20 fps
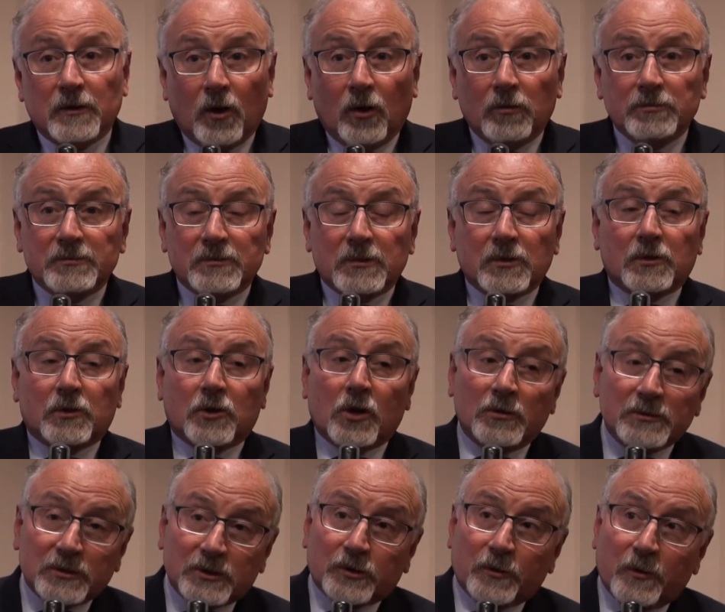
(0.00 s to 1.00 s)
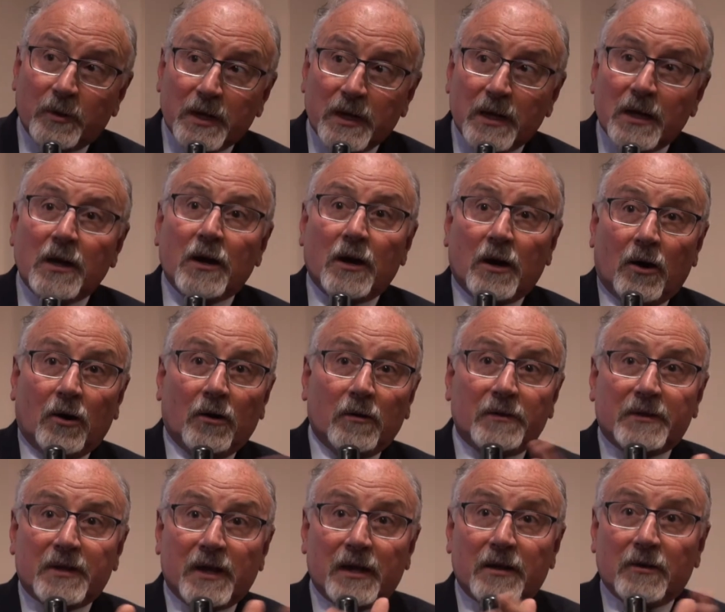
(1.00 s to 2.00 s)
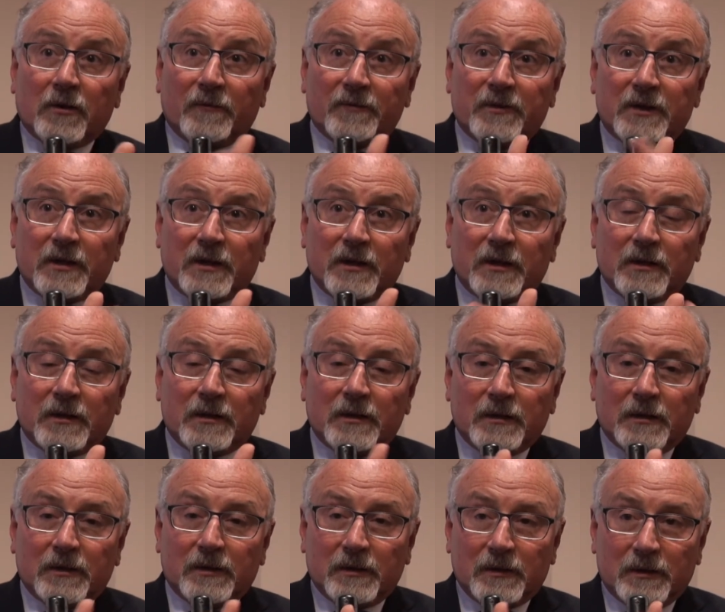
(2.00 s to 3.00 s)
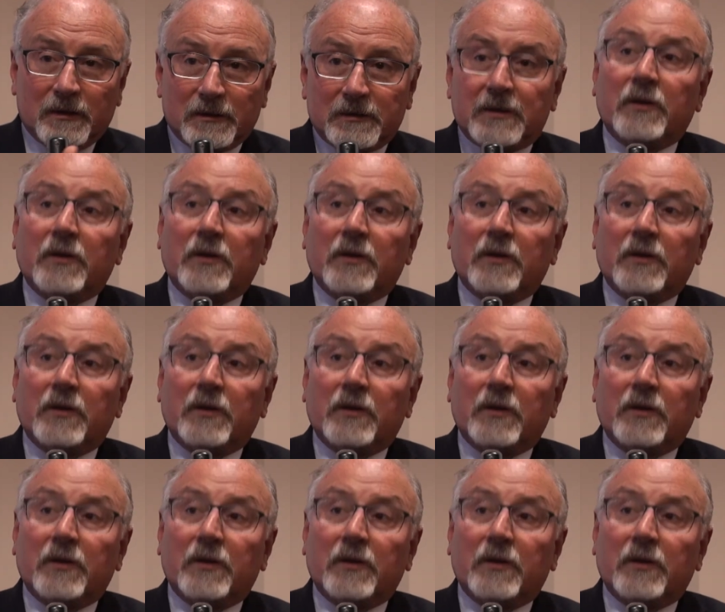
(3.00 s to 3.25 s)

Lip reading: on the contrary of the